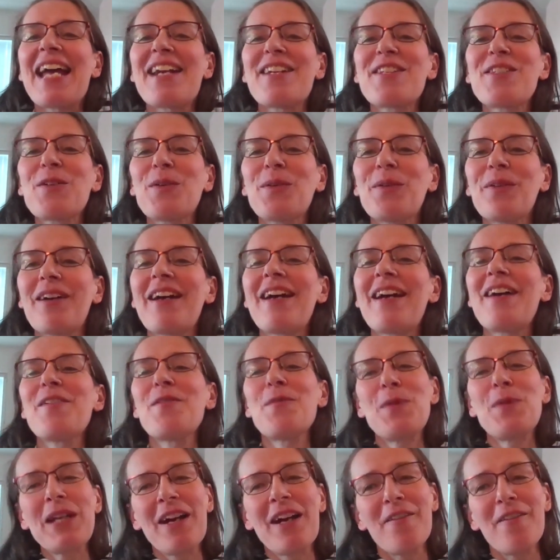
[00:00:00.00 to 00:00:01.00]
So
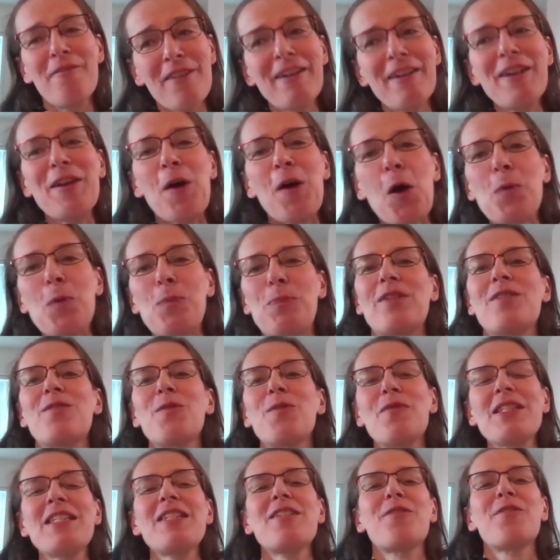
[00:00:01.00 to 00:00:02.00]
we are very open
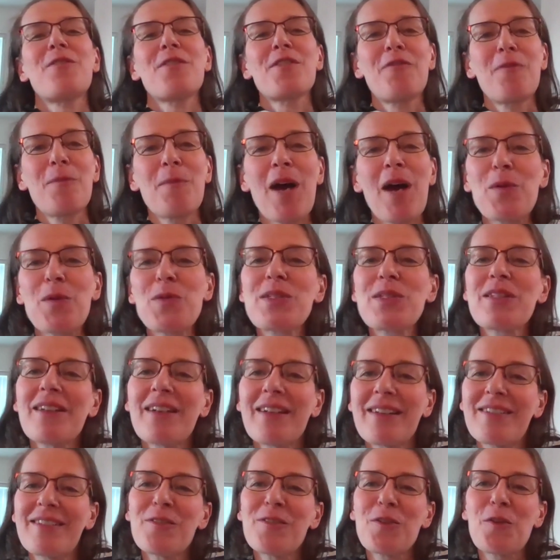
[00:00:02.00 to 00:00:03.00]
to visitors from
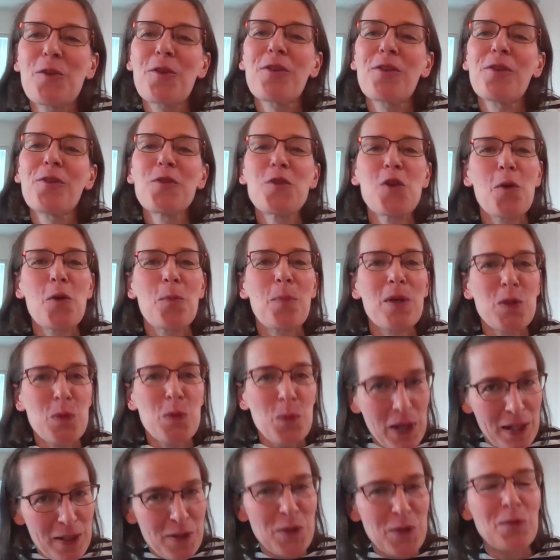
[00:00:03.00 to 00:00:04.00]
outside Northern Europe as
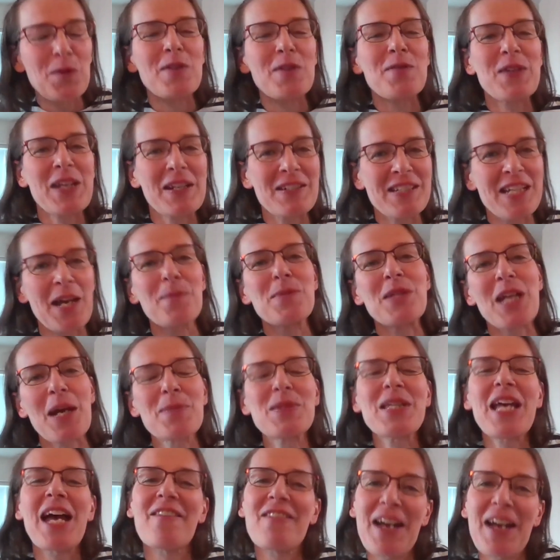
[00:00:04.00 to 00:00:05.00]
well. So we
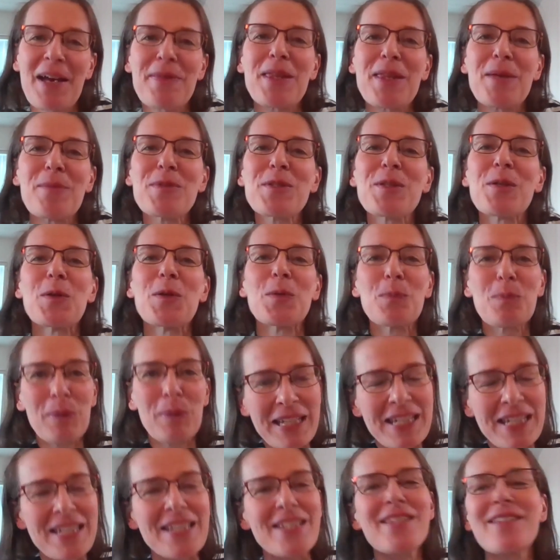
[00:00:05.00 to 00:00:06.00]
sometimes have had them. So
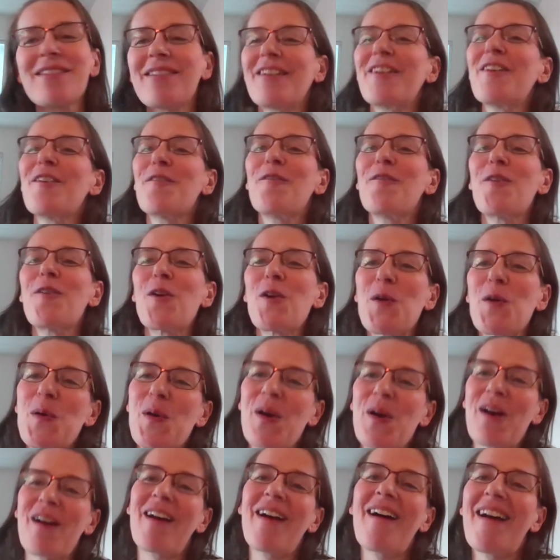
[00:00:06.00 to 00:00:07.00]
please
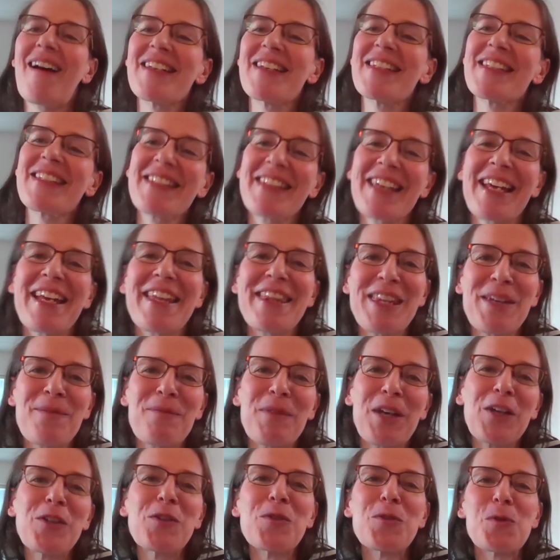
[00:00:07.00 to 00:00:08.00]
follow us at the
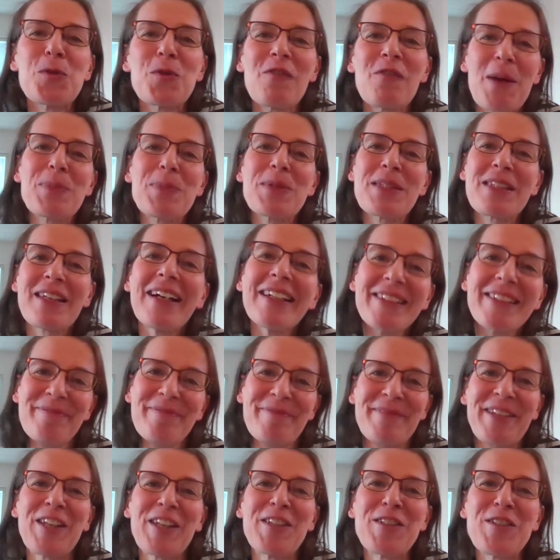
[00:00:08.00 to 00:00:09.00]
MEG Nord website
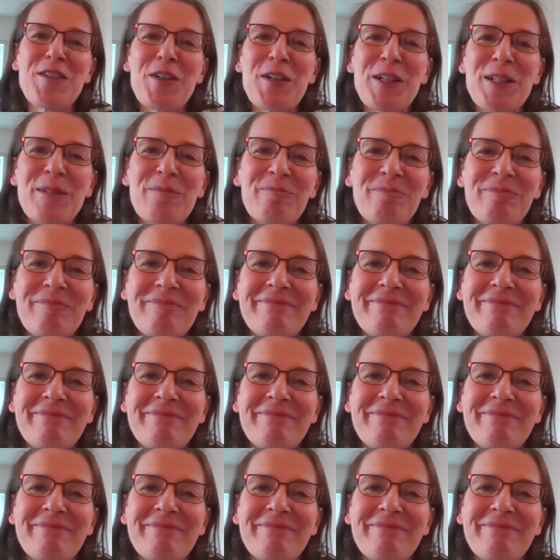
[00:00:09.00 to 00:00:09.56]
and join.